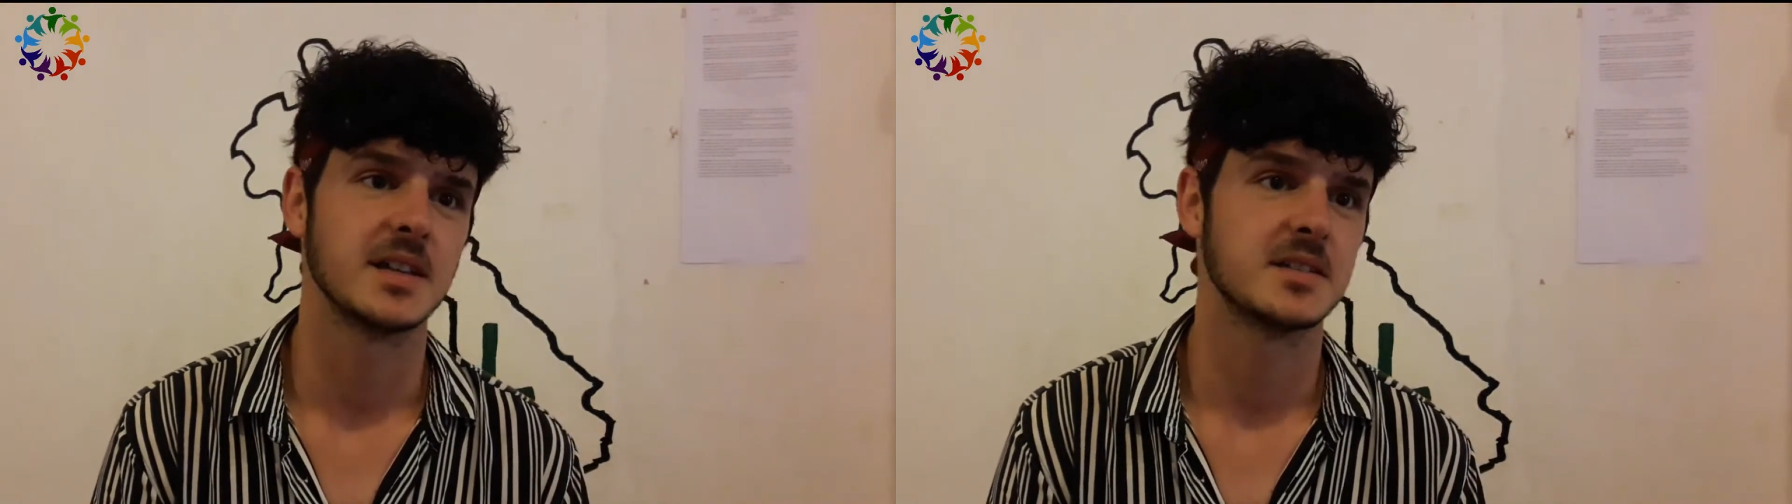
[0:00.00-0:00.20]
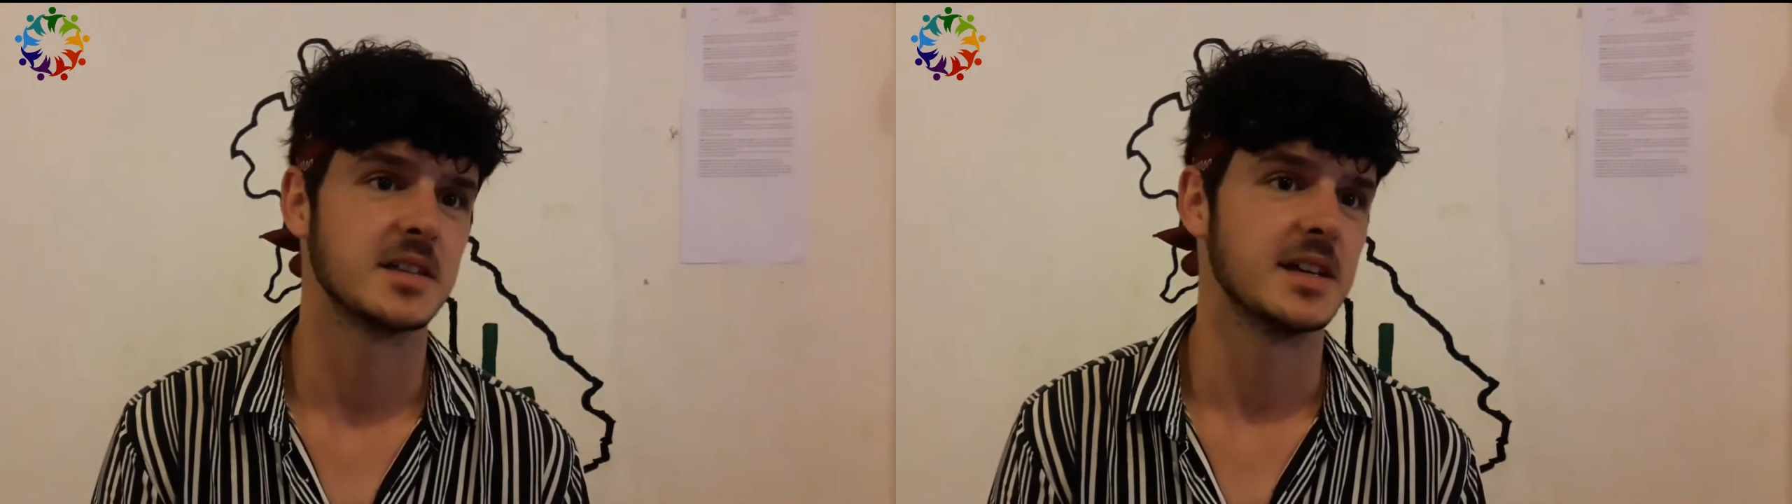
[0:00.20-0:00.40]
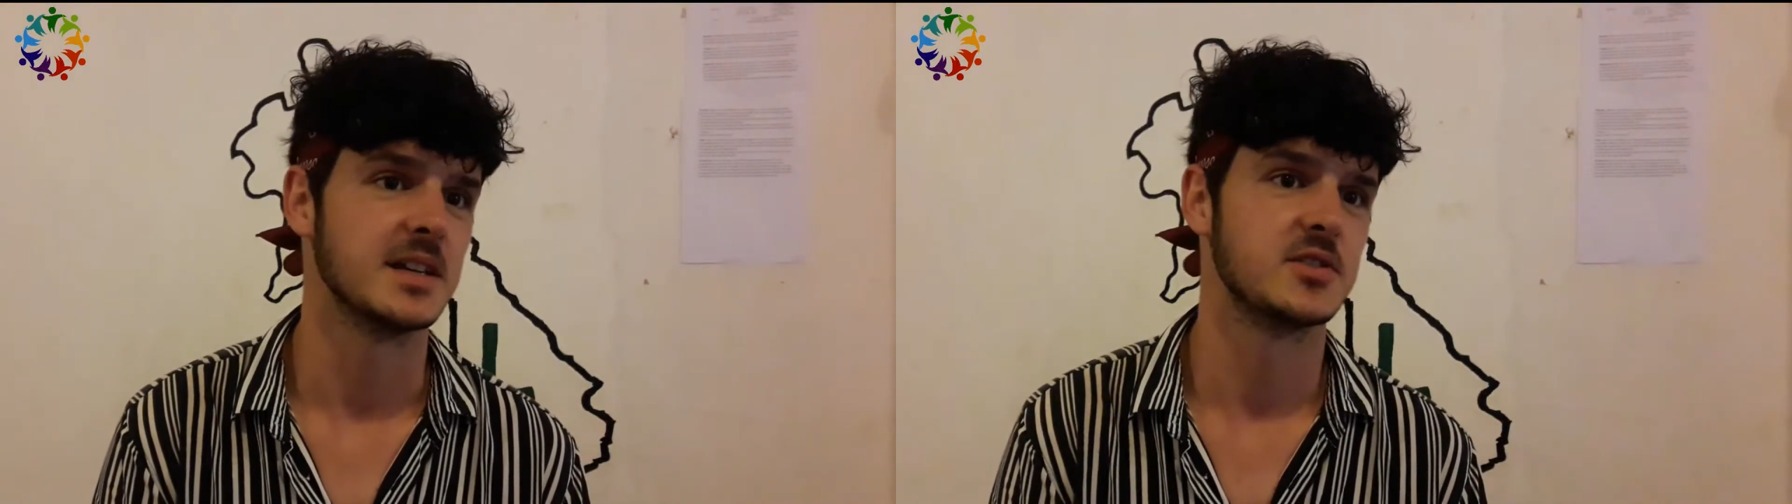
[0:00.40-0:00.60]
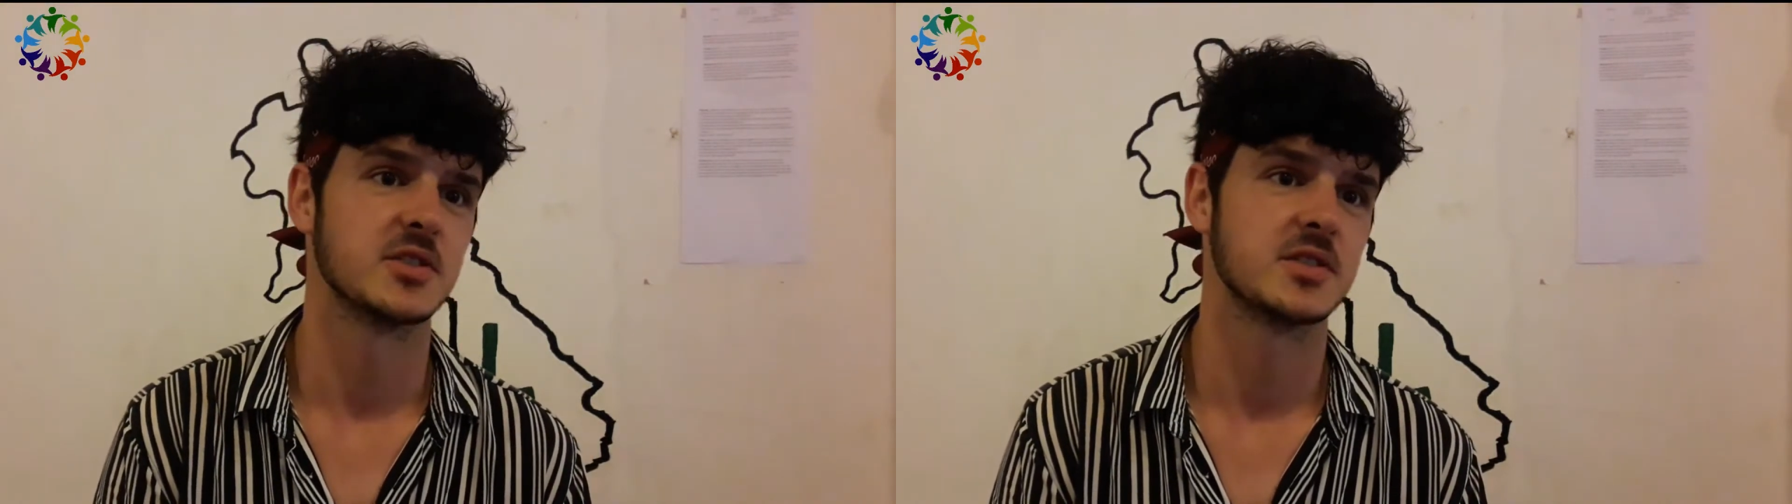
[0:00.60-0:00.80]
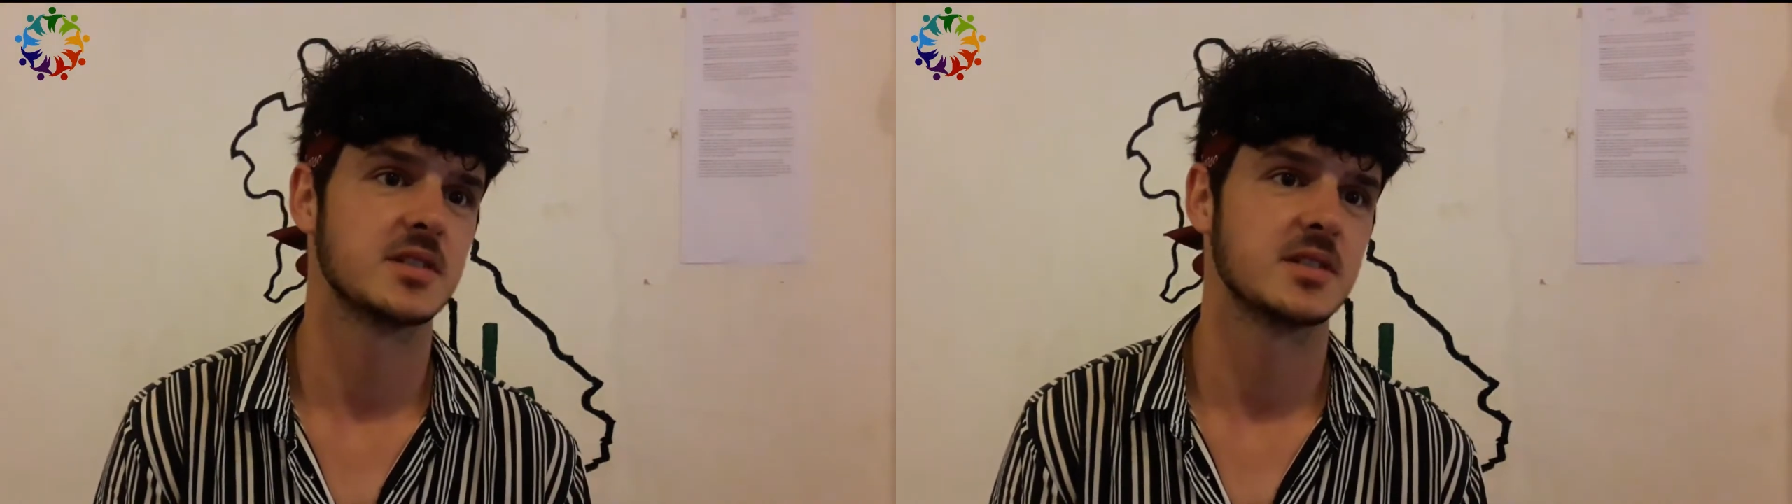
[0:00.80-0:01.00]
say
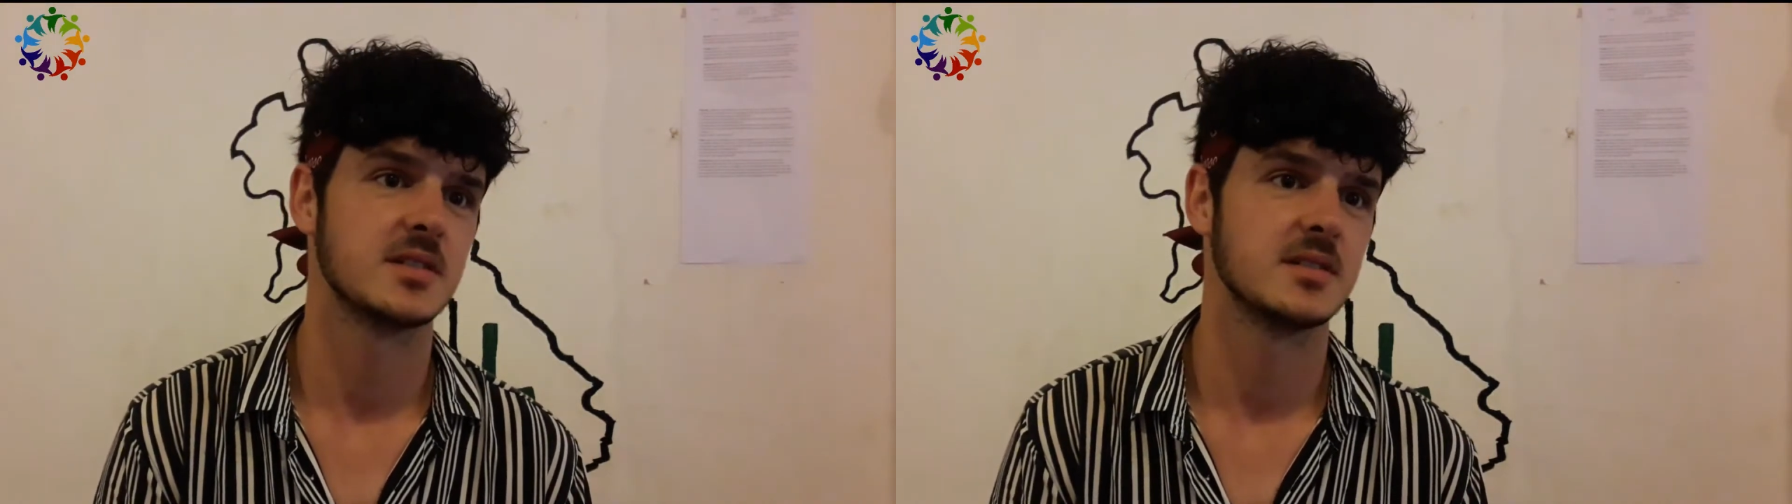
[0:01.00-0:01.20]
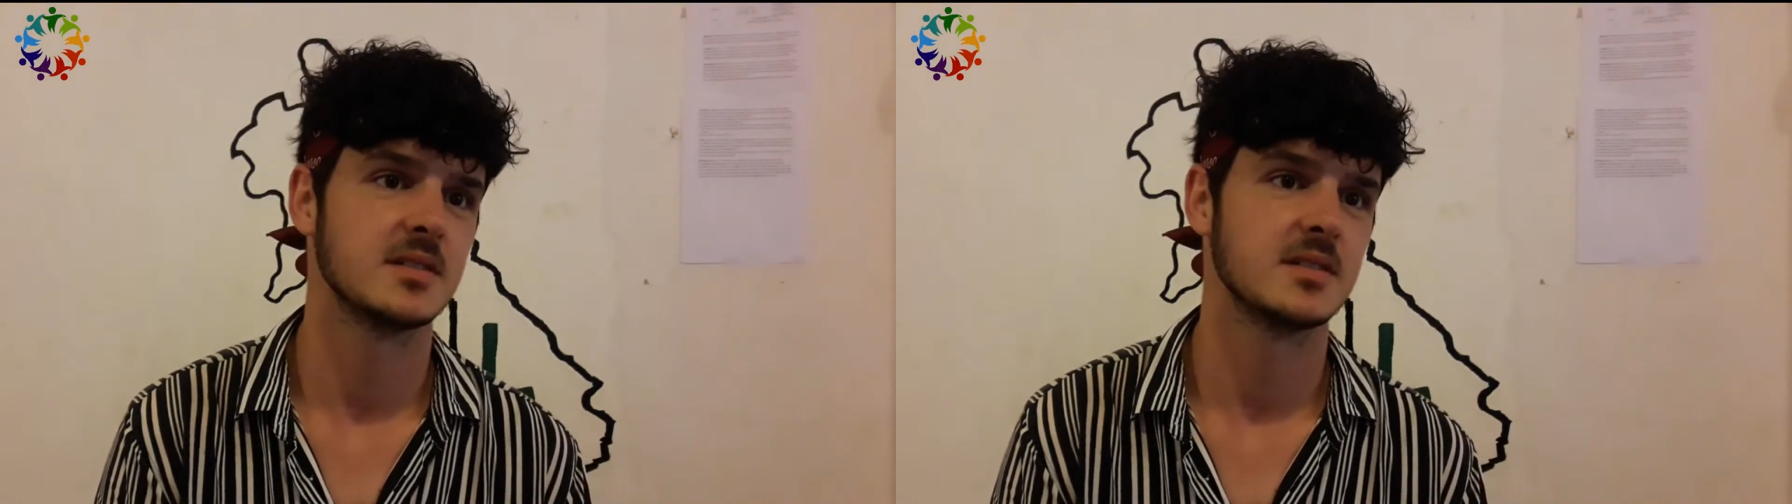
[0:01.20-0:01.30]
just